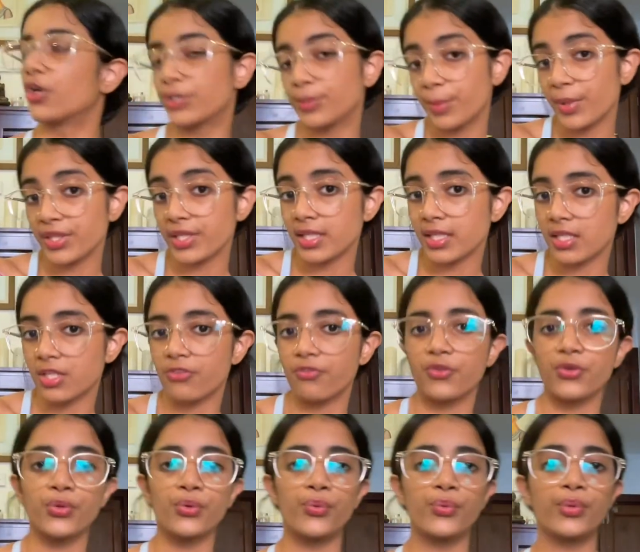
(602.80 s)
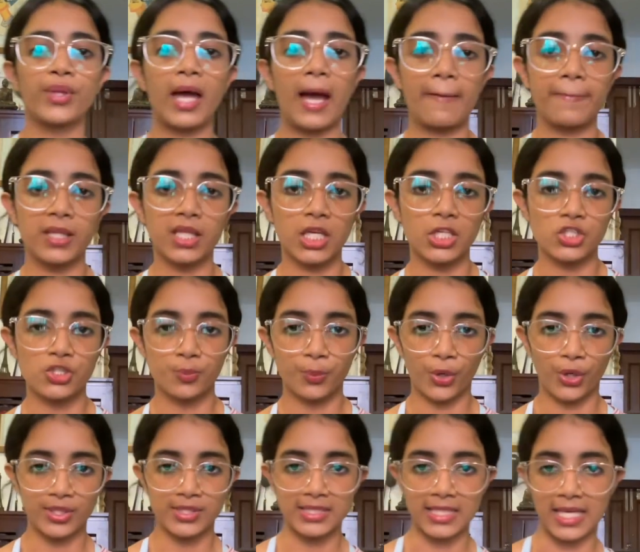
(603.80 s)
about the interview, the application
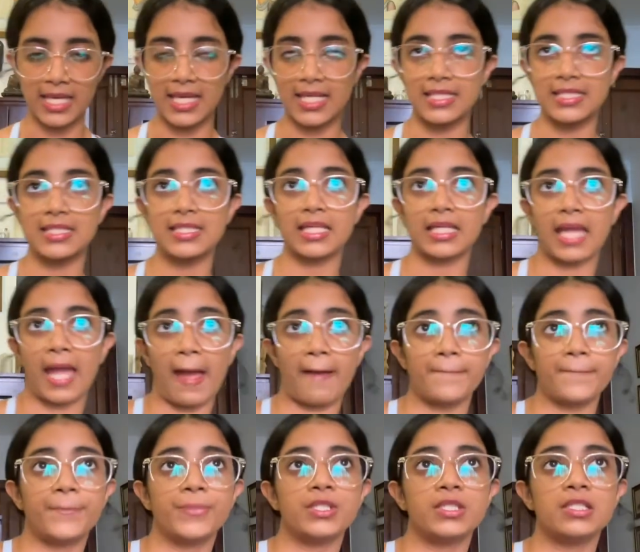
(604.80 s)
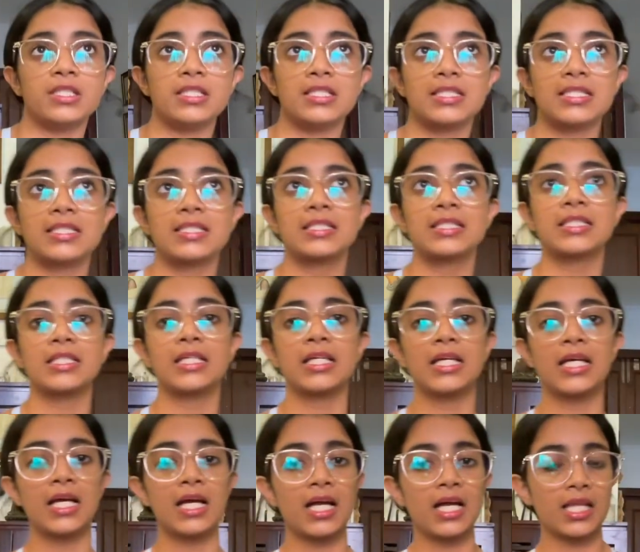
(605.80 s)
process, the campus,
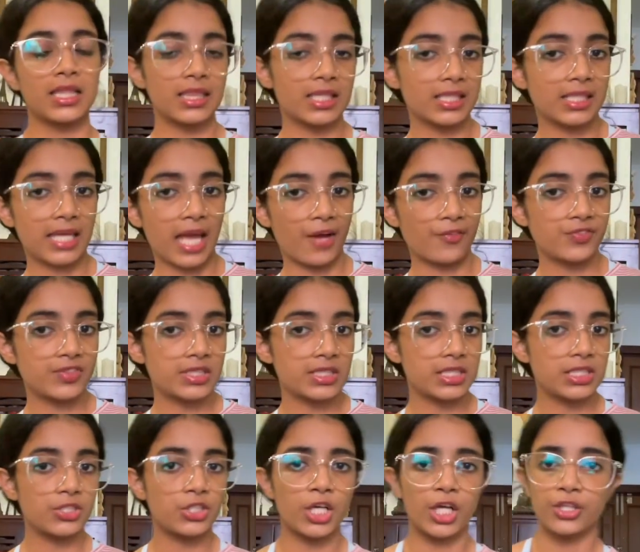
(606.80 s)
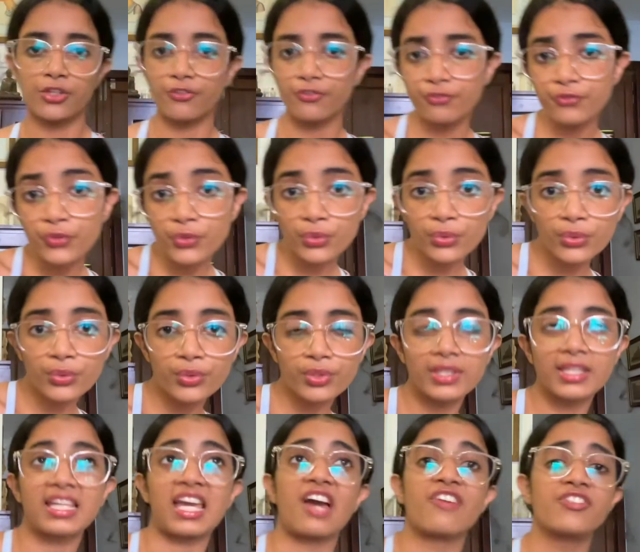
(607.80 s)
the cafeteria, the food.
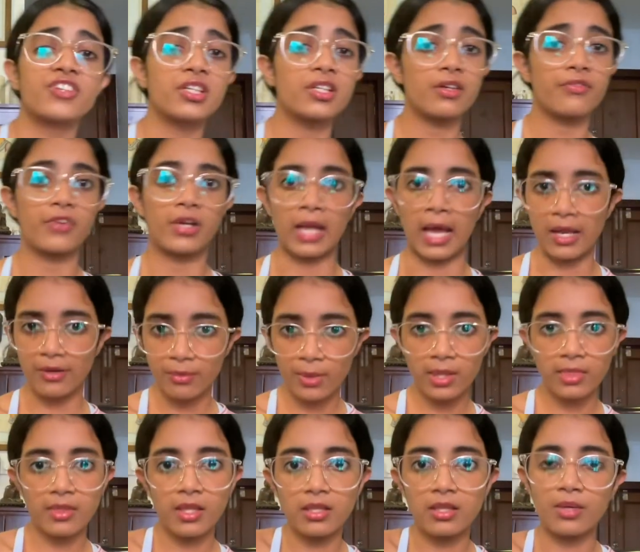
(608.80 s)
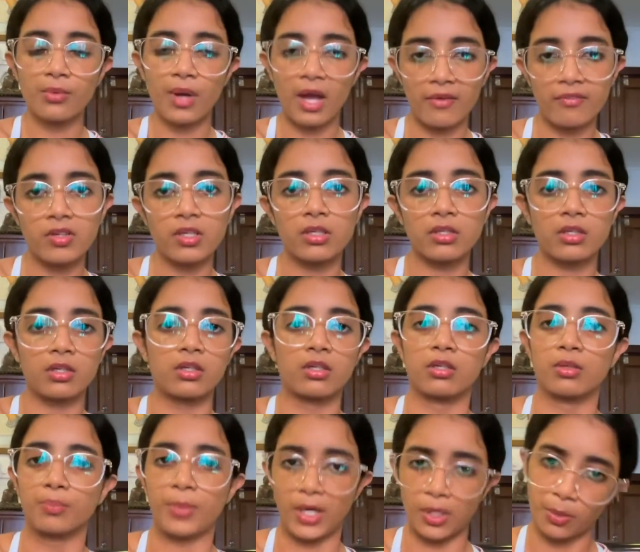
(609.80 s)
The cafeteria, when I went there, they were having
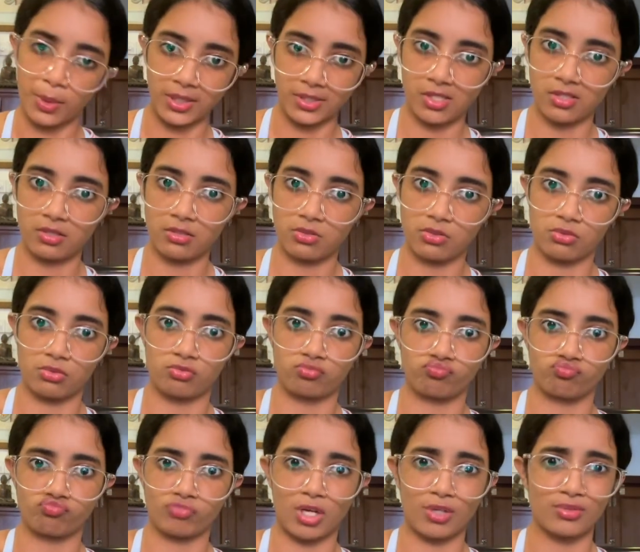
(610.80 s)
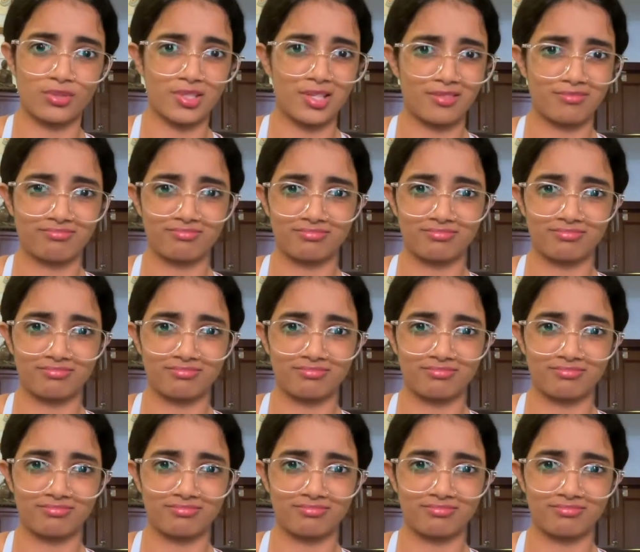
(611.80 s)
pav bhaji, so I was like,